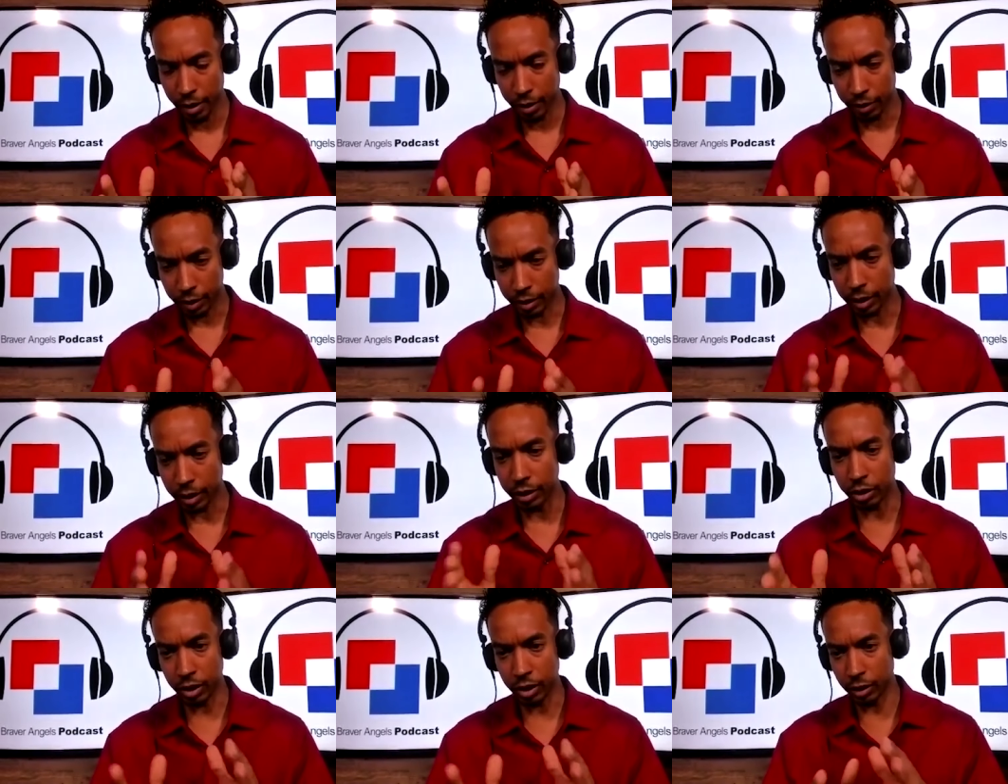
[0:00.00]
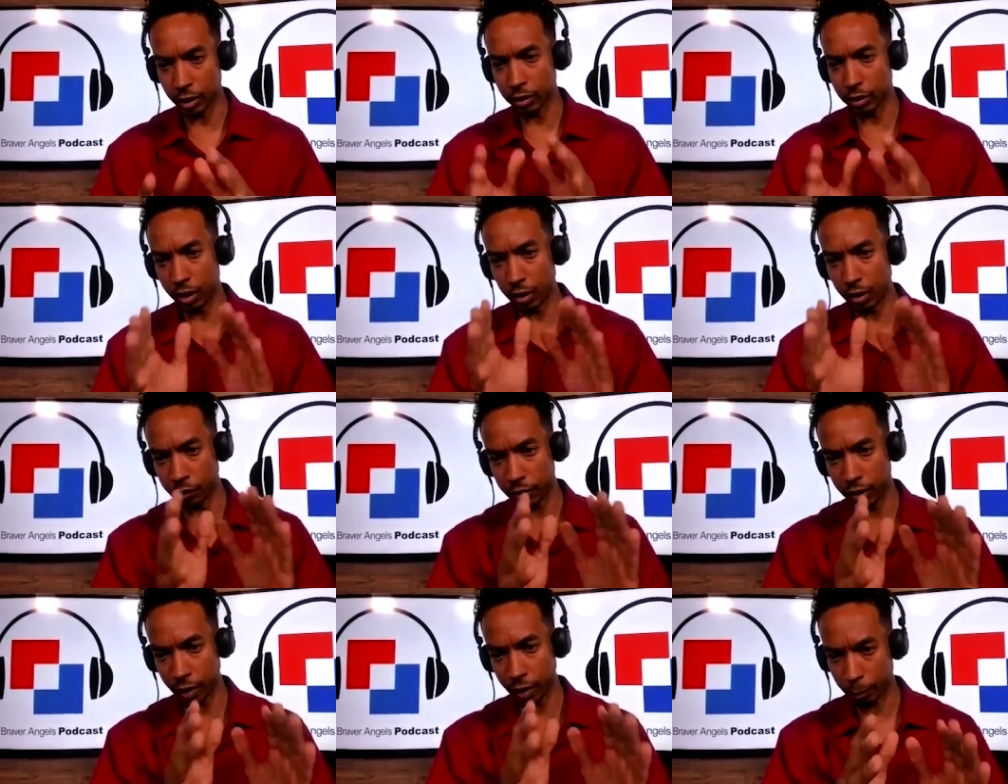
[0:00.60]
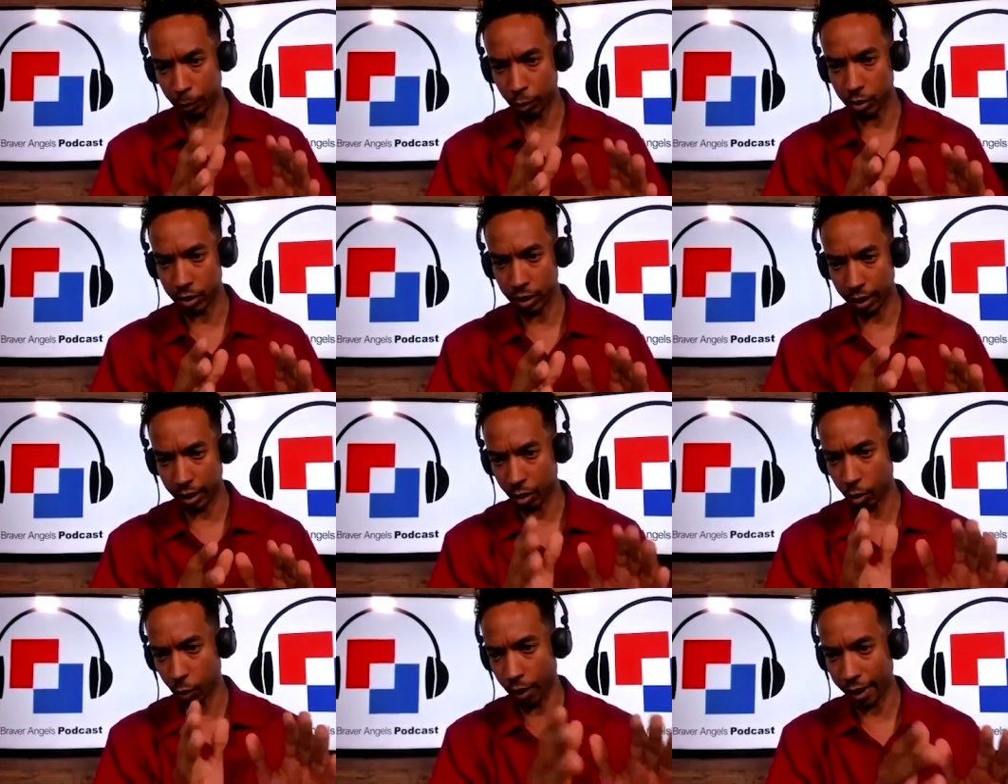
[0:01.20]
The teachings of, a person
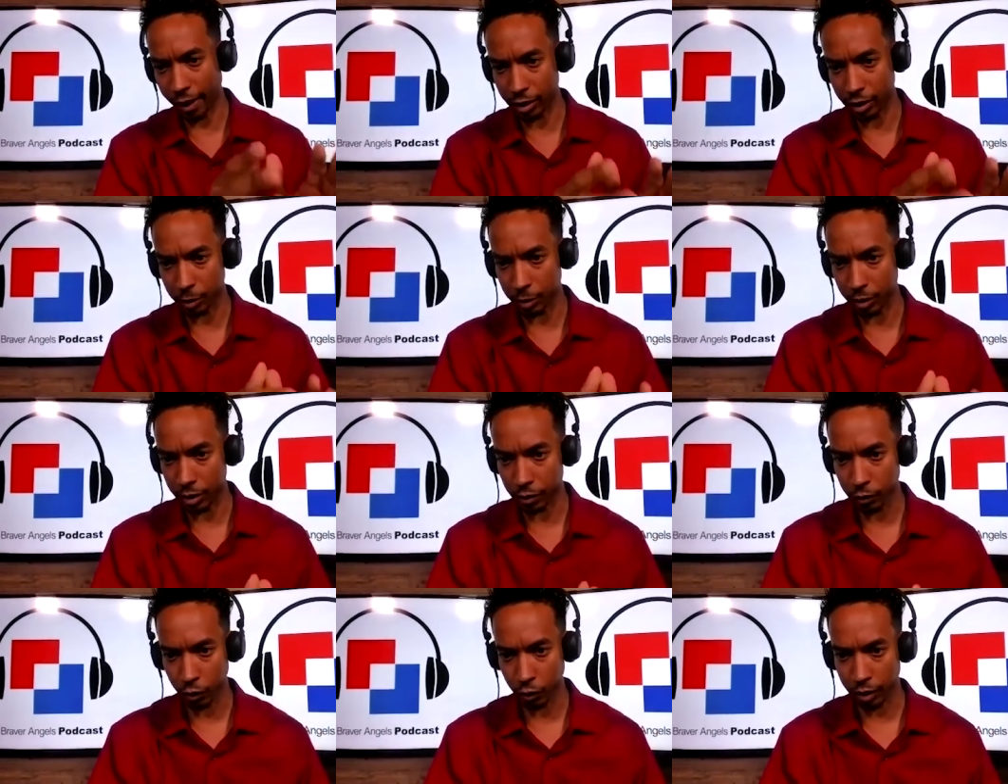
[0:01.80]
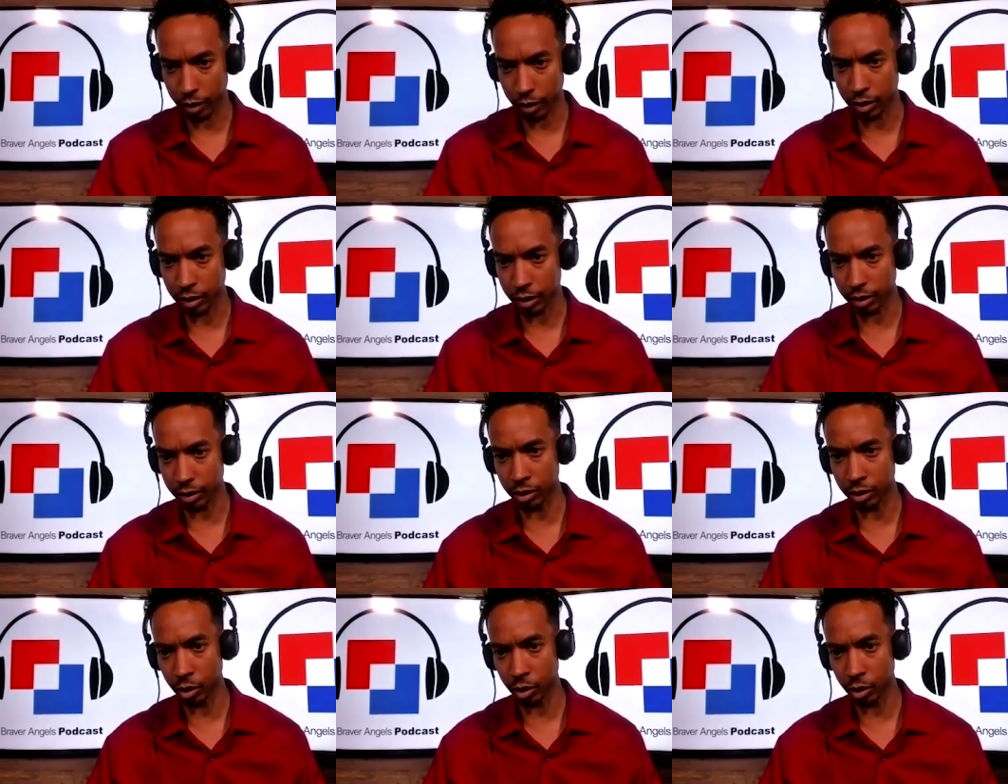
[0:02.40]
like Erasmus, for instance,